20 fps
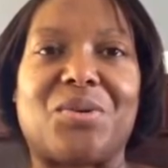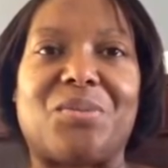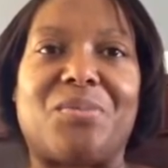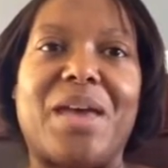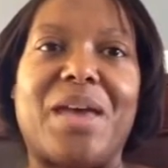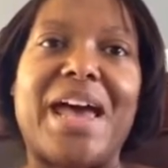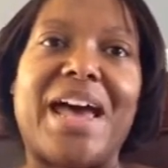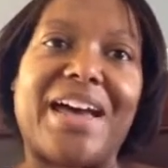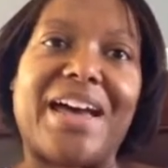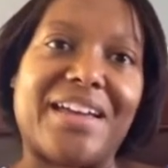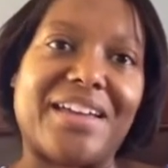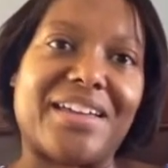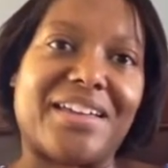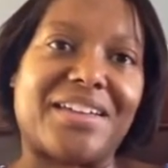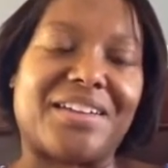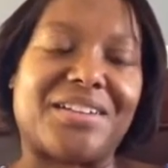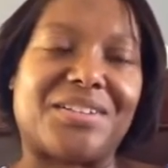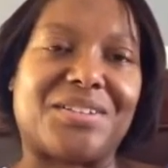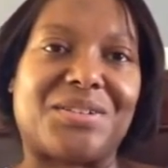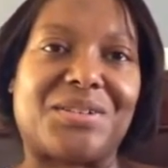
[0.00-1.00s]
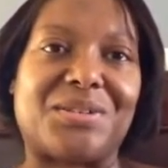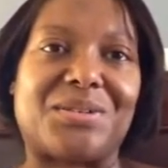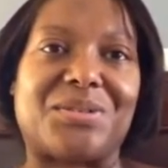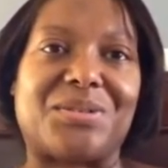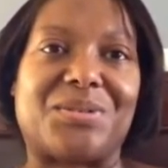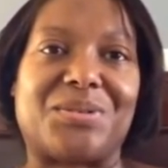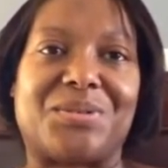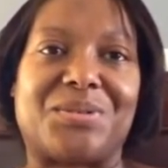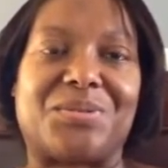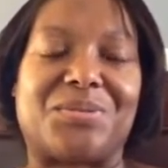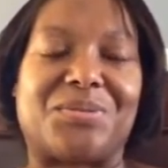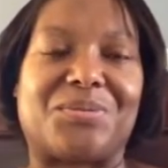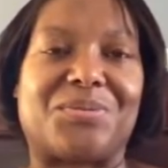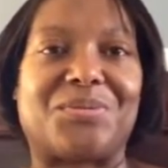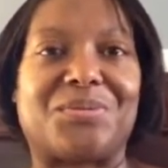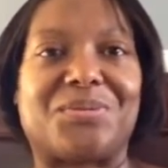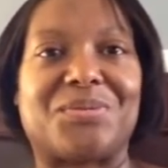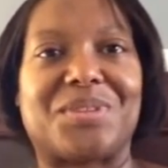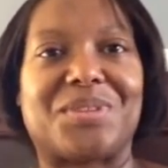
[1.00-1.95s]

back to